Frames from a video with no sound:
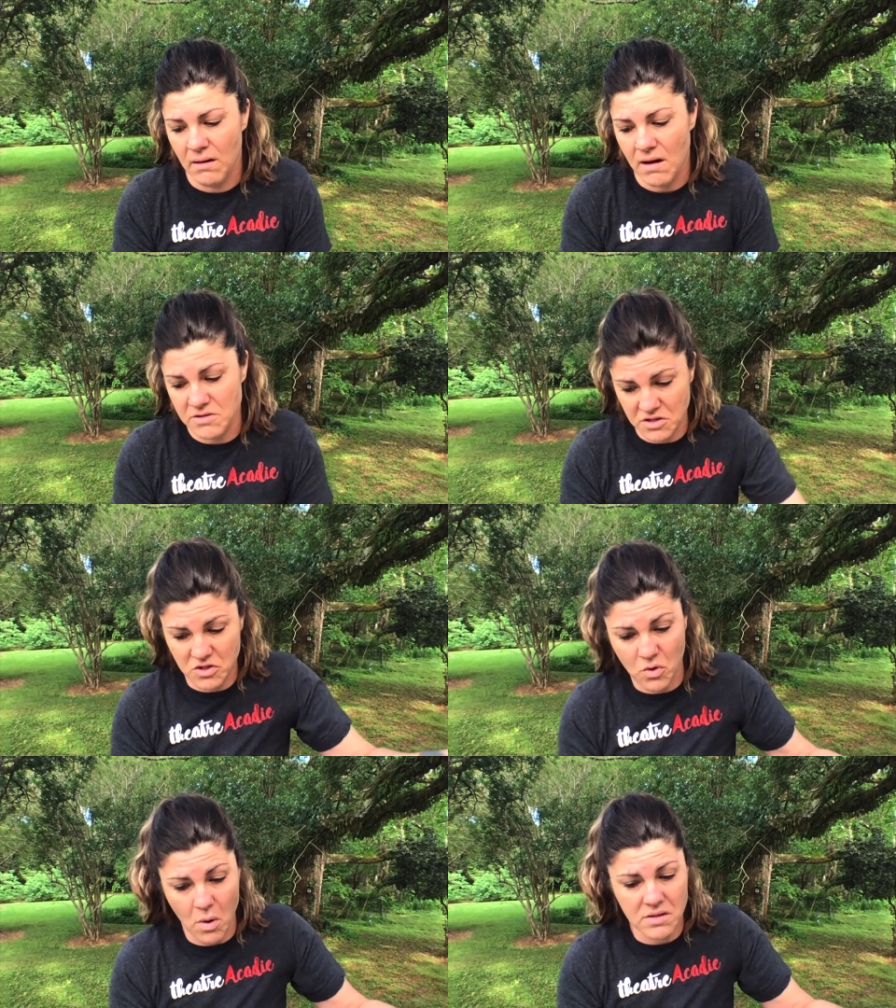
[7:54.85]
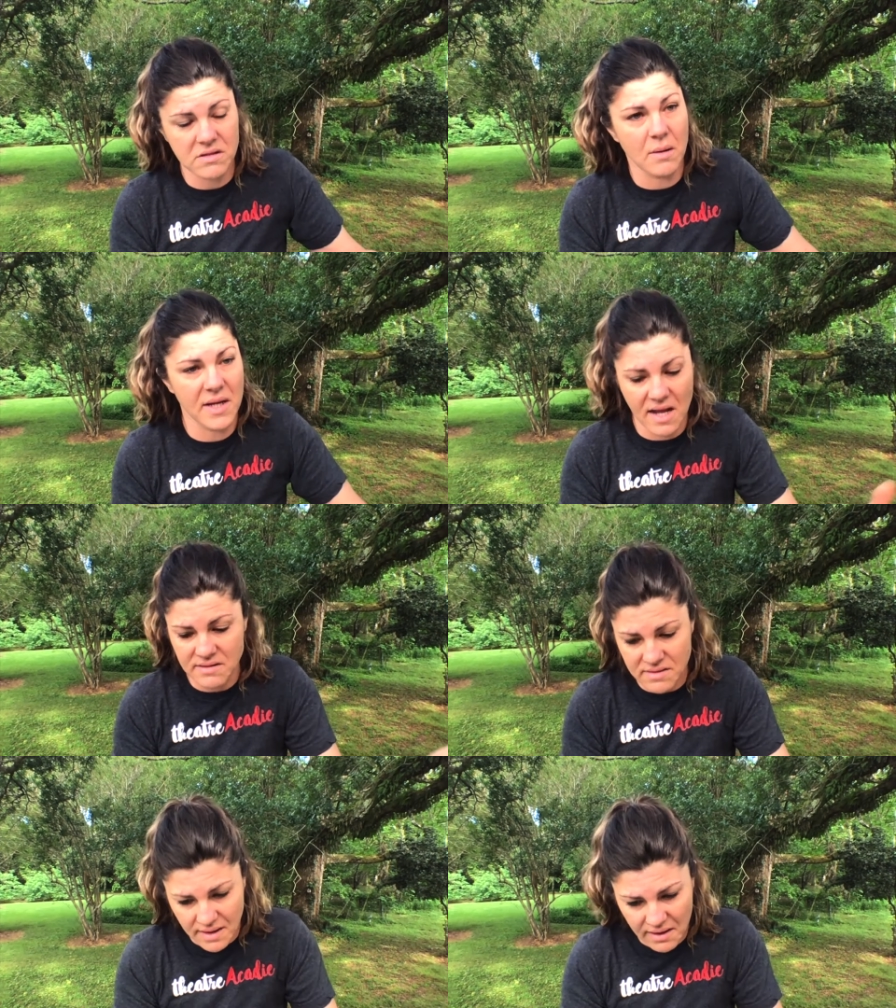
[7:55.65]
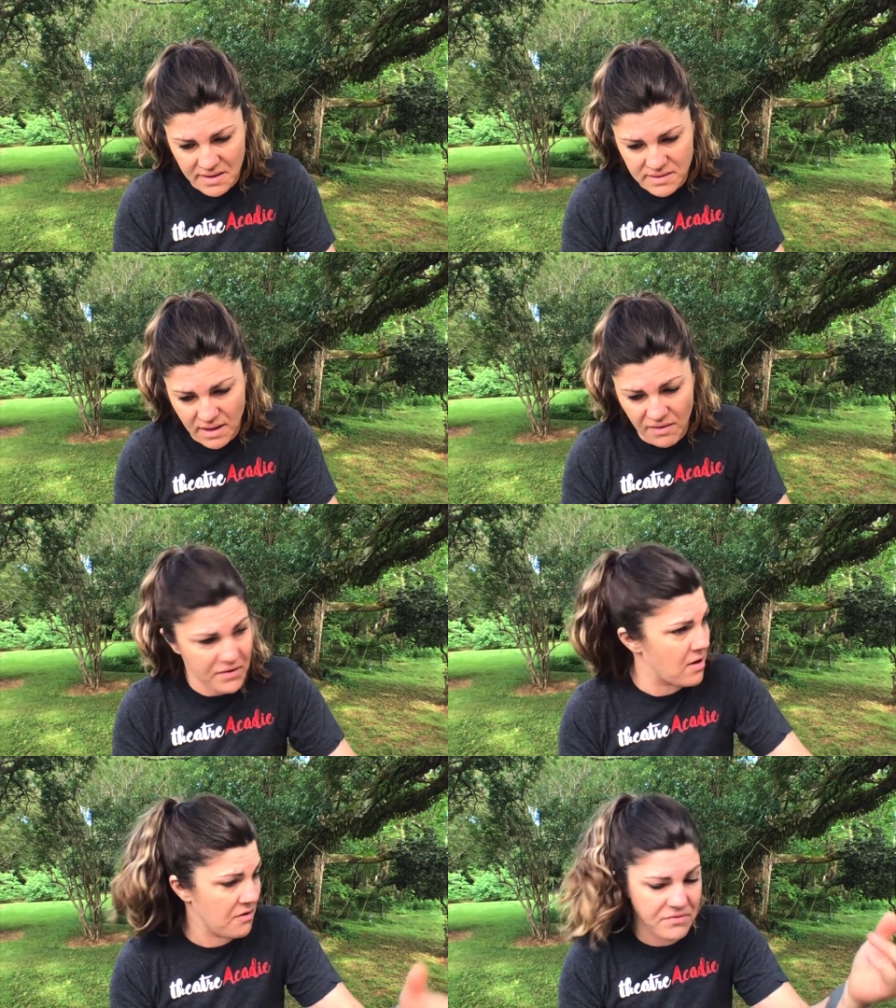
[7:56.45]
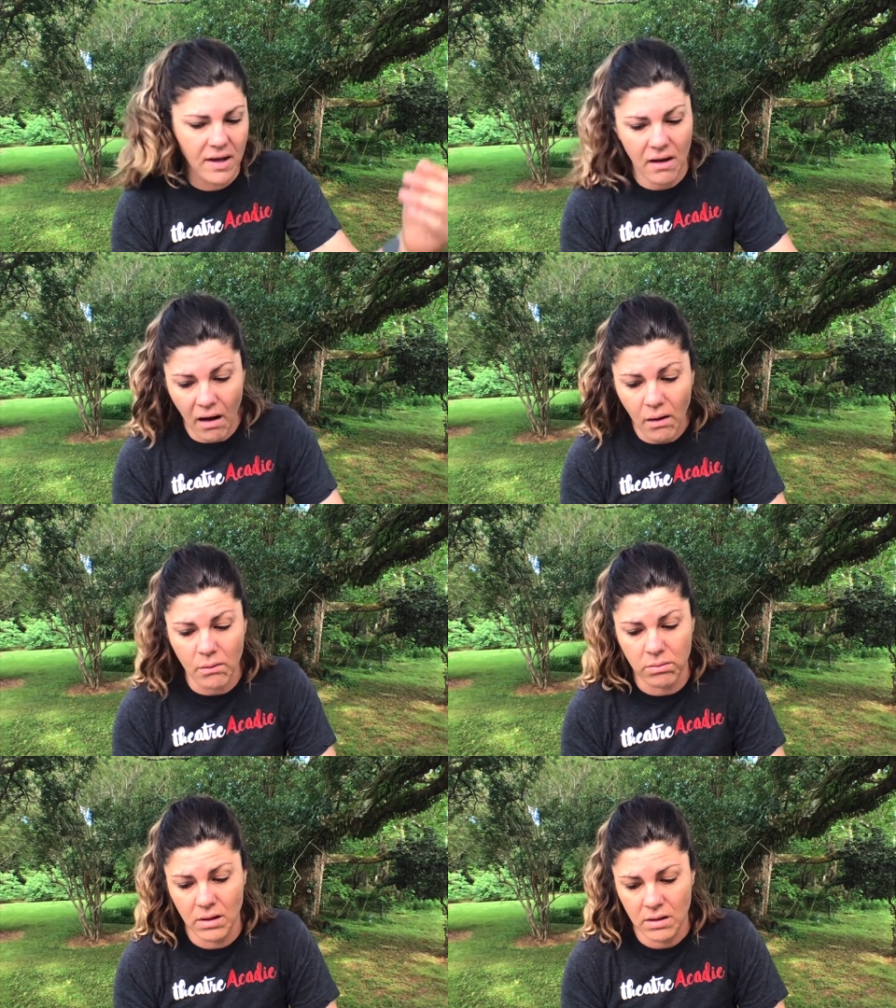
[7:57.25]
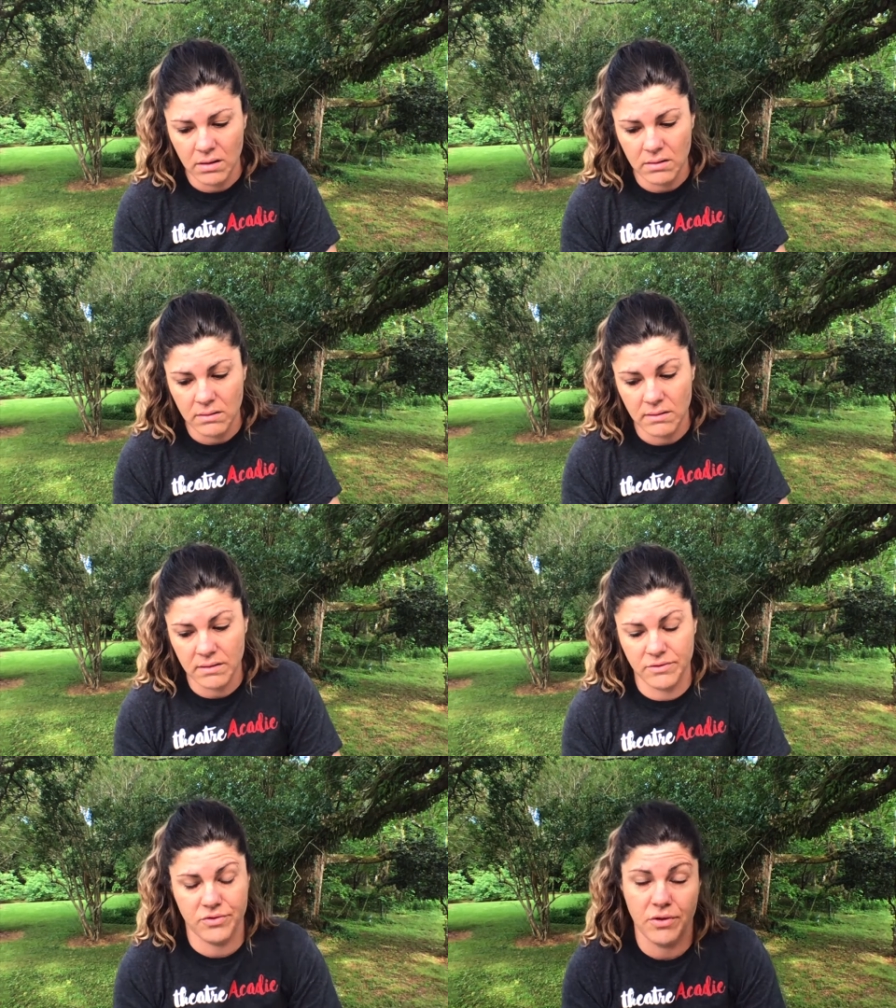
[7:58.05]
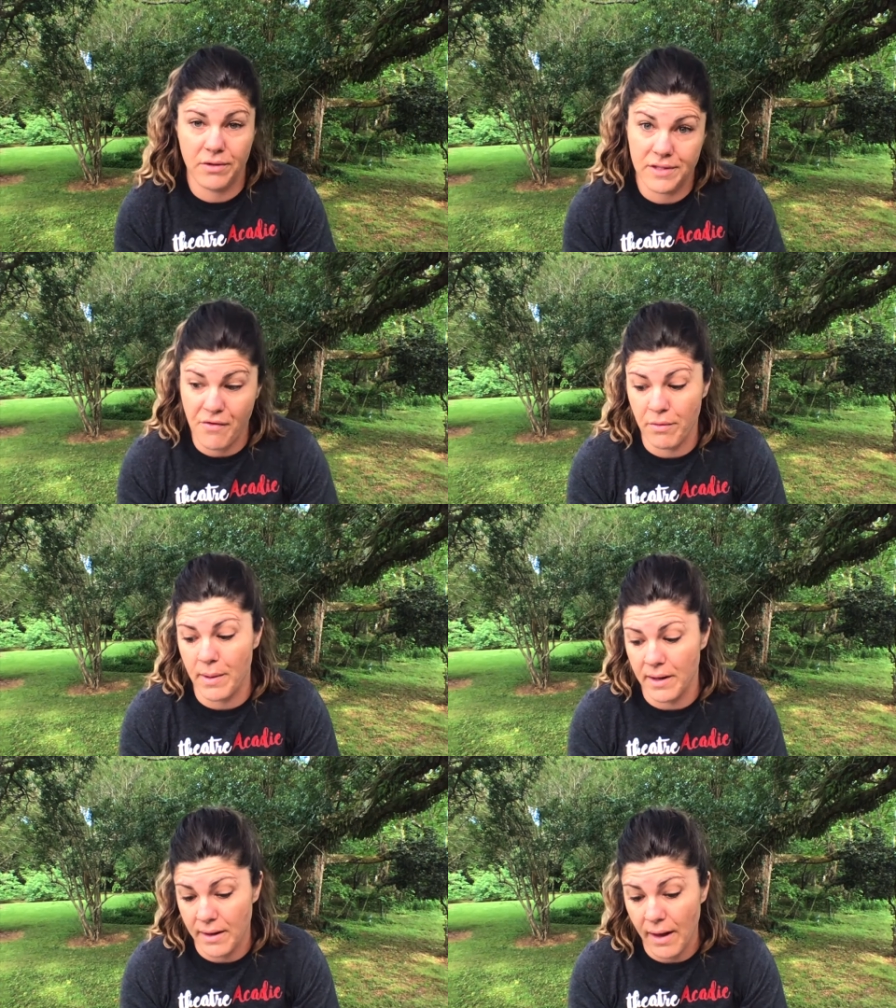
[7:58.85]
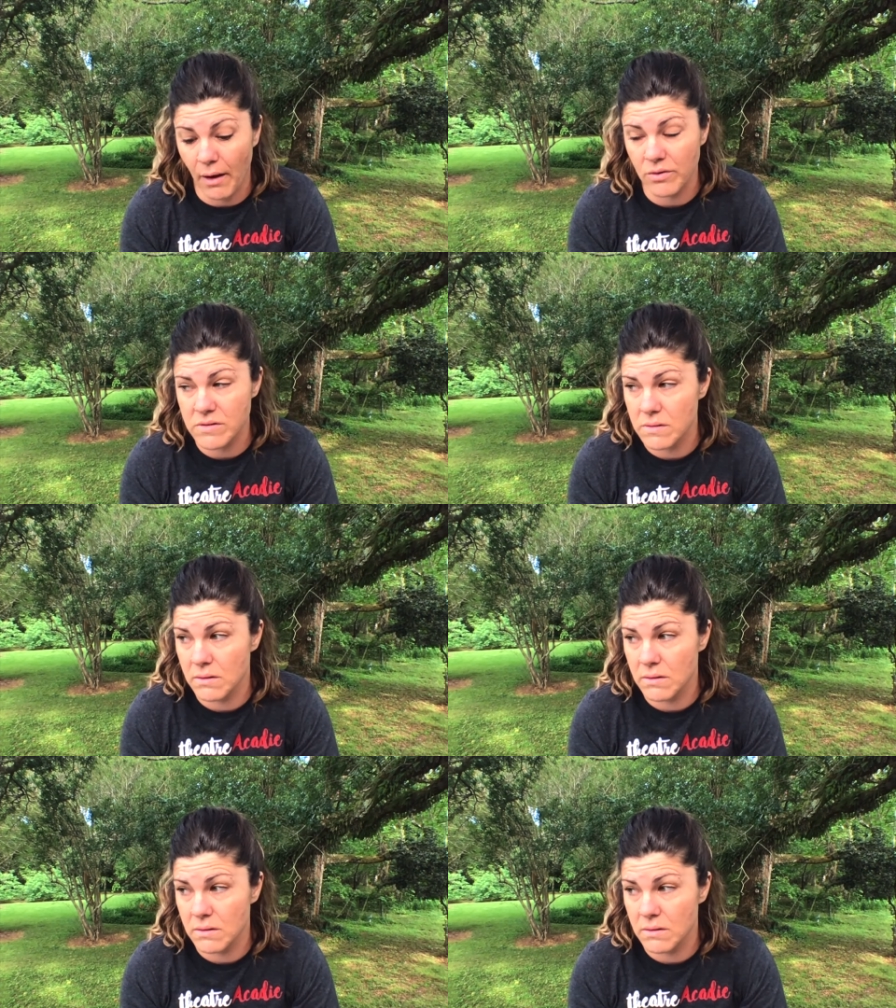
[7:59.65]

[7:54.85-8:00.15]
I just squirt some of that stinky stuff and off they go. And so does everybody else.